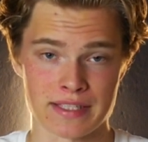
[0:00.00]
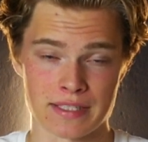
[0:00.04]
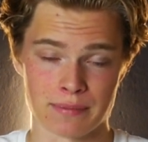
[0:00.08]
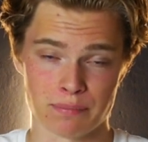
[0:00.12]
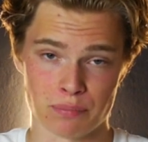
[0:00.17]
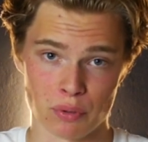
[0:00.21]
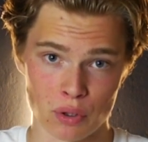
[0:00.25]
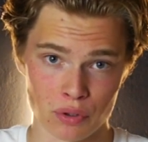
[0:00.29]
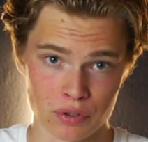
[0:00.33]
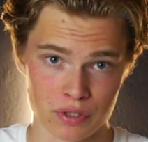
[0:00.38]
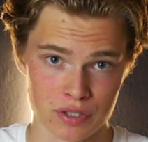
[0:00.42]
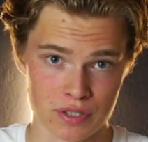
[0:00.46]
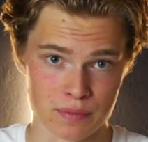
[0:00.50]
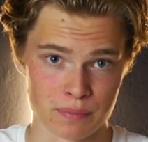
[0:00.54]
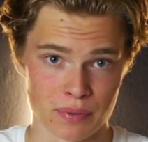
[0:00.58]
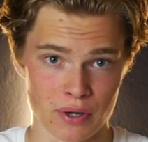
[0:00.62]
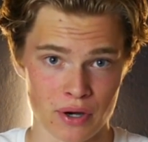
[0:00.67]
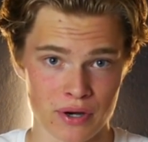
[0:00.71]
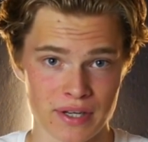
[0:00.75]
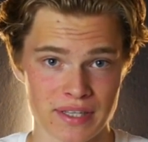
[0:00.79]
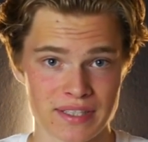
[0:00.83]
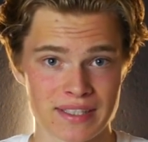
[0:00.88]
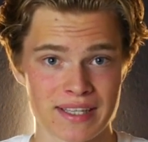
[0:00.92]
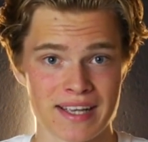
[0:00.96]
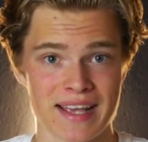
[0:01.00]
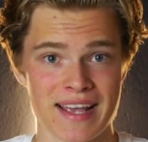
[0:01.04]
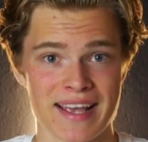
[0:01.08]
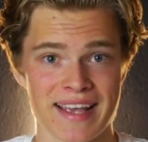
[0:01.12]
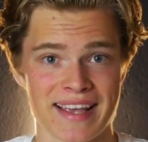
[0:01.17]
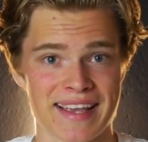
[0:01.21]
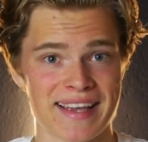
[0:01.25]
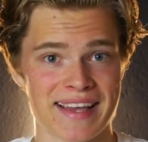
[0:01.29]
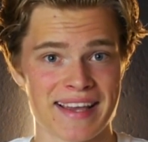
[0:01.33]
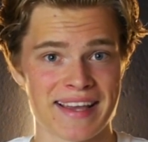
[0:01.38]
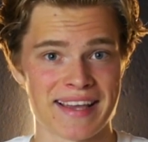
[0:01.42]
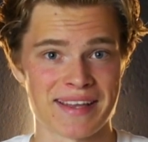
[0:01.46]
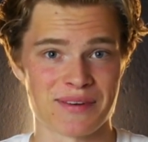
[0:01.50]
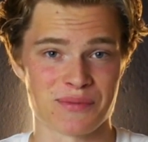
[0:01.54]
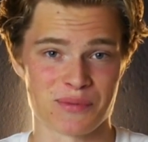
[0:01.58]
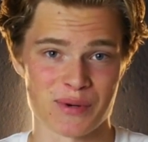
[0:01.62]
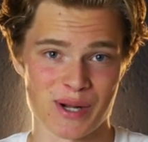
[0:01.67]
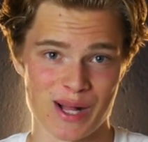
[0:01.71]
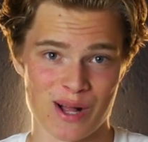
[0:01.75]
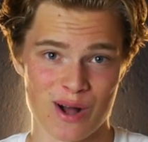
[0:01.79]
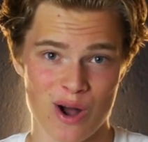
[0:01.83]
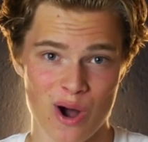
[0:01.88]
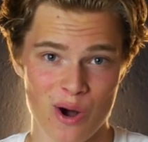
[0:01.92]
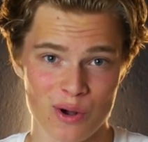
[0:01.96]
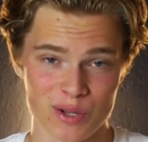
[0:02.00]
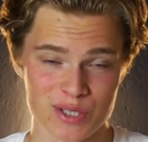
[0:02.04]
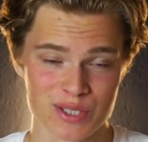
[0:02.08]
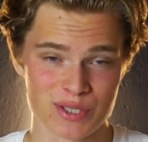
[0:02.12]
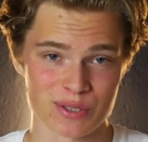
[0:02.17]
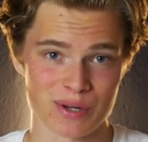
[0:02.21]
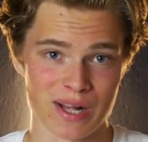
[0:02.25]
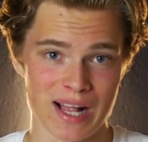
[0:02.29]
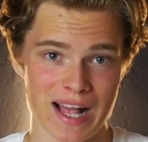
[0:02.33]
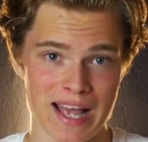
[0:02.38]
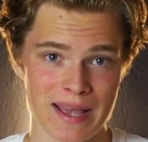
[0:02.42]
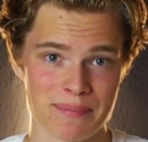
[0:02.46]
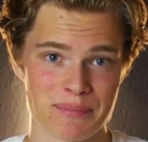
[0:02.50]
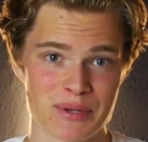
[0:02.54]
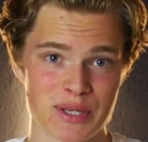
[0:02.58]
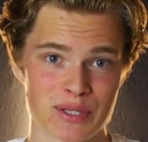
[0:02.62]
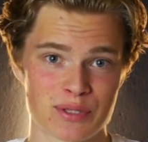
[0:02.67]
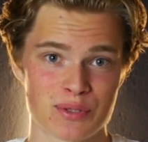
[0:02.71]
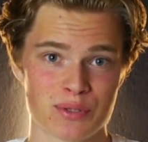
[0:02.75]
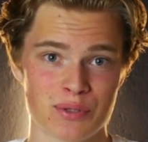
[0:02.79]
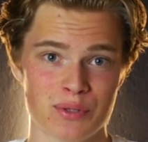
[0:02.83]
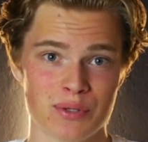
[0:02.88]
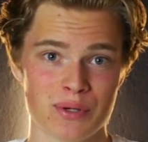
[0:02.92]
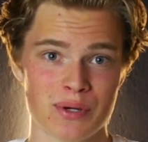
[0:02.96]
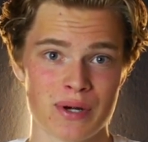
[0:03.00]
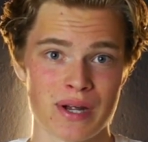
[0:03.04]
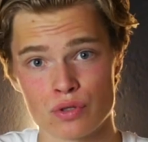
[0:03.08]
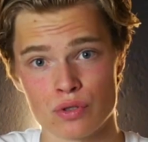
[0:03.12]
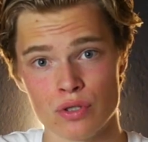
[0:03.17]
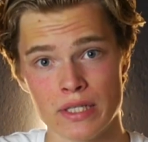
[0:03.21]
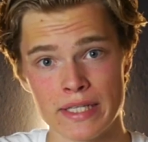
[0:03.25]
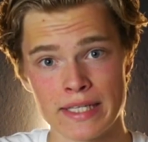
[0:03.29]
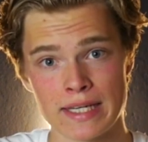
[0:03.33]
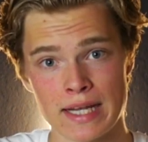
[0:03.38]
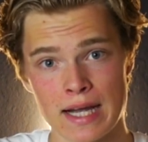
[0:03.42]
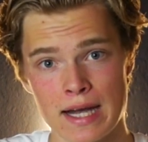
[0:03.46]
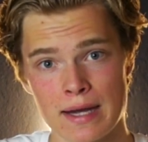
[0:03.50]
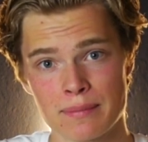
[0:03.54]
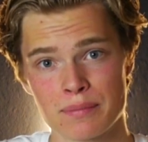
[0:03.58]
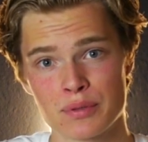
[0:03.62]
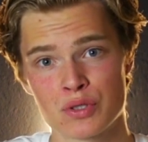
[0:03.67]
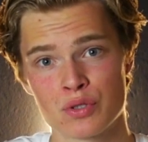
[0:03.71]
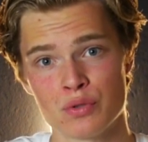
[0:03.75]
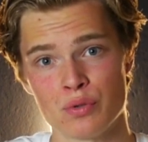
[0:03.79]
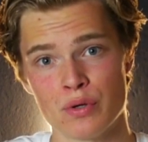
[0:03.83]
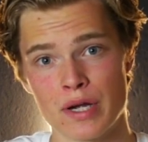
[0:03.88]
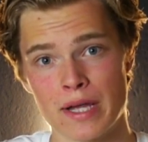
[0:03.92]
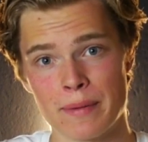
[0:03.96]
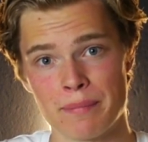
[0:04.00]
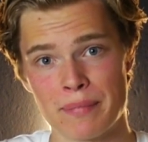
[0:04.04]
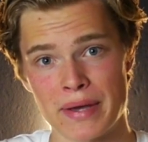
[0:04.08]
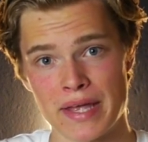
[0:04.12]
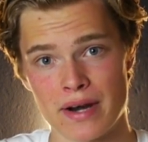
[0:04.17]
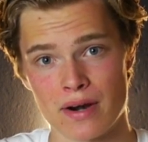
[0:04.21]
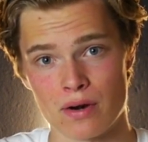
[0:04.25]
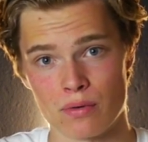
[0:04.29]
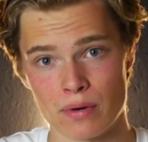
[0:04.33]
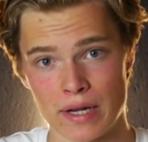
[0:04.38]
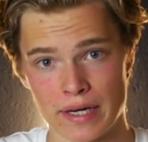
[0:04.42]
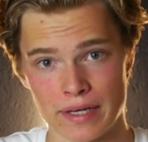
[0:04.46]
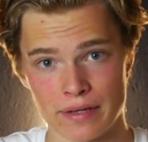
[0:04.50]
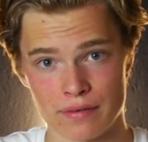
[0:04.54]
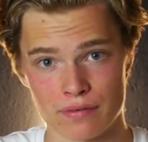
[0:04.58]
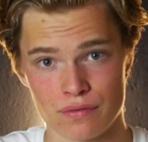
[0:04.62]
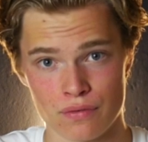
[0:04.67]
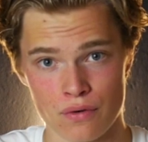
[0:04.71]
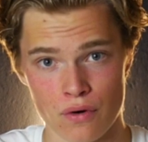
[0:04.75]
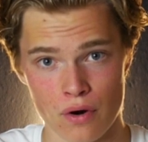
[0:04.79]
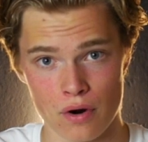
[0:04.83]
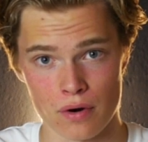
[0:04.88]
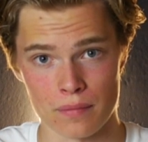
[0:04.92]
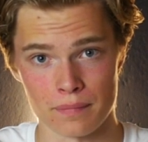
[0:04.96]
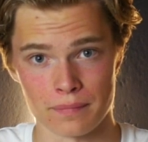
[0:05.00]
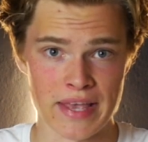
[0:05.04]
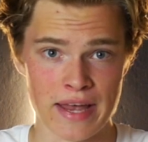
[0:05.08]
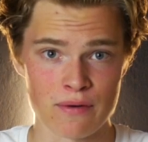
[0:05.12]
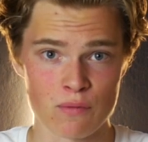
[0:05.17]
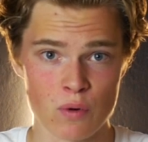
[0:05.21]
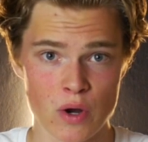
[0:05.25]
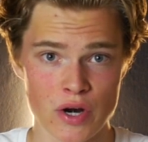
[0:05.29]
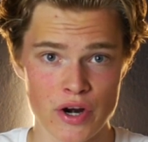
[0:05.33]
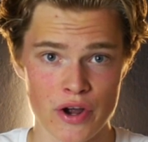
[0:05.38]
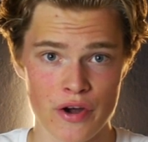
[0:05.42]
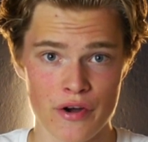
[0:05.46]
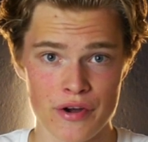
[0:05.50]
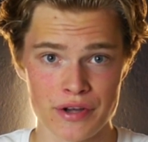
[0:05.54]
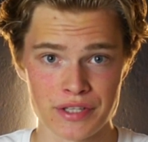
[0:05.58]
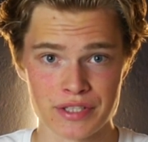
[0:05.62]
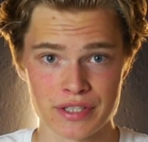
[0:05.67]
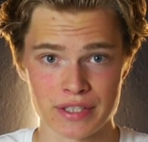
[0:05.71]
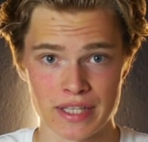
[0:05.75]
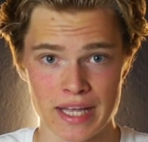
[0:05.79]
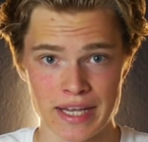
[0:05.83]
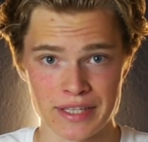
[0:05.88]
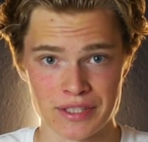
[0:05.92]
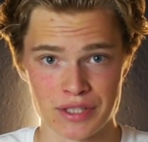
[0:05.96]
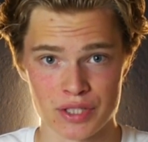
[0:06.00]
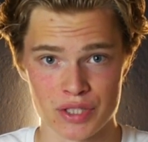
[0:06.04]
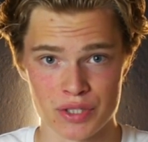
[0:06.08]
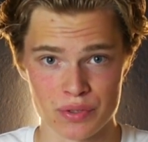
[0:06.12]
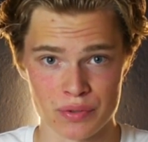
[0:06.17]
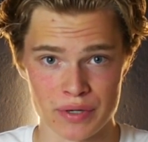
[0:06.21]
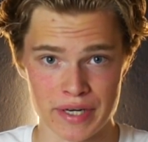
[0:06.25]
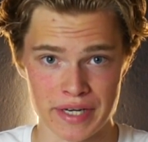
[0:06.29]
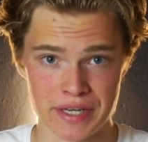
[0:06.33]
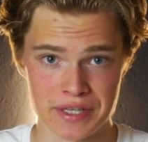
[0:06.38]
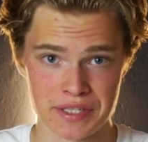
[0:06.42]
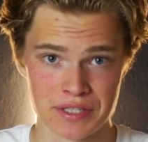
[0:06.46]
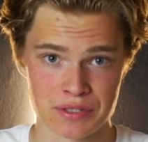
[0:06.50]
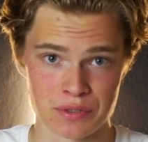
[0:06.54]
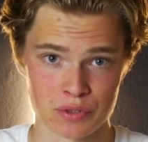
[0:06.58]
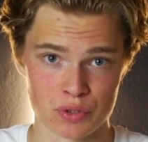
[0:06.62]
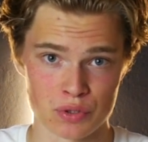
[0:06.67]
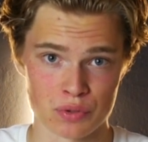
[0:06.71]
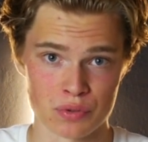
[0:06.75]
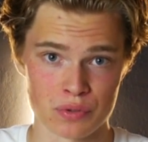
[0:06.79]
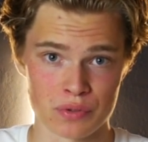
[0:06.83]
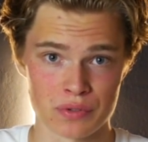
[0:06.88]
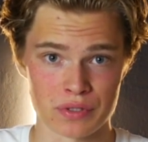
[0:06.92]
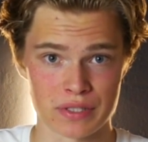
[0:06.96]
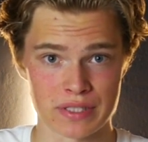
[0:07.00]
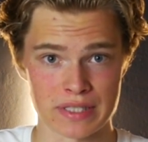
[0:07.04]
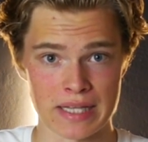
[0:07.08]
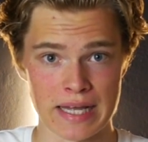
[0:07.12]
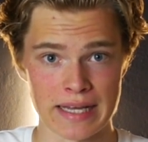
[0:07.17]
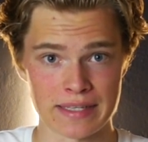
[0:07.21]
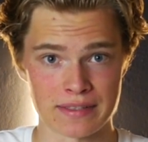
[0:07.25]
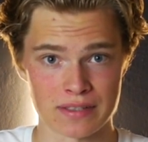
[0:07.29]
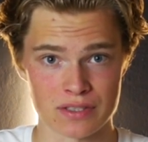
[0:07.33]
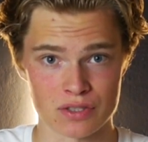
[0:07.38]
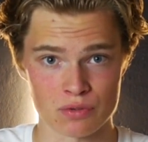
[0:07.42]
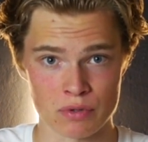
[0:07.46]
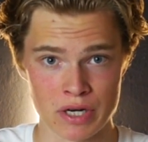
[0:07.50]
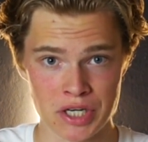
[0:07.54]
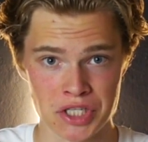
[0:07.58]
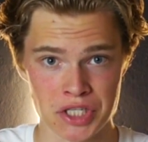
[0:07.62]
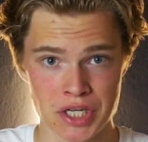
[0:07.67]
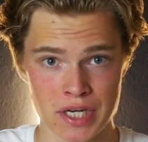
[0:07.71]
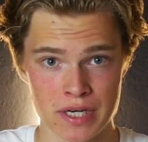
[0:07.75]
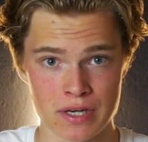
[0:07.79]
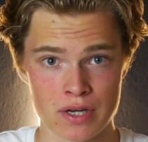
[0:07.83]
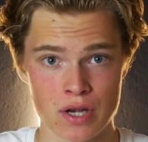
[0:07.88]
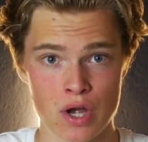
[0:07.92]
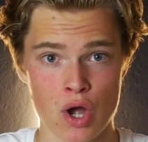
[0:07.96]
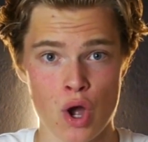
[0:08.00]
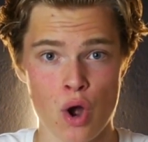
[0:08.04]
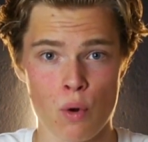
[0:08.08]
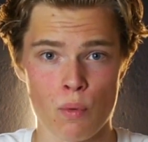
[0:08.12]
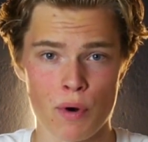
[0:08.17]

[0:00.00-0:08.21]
bonus point, it will also help you to lead up to a better running form. Then what I also like to do is to do slight stretching.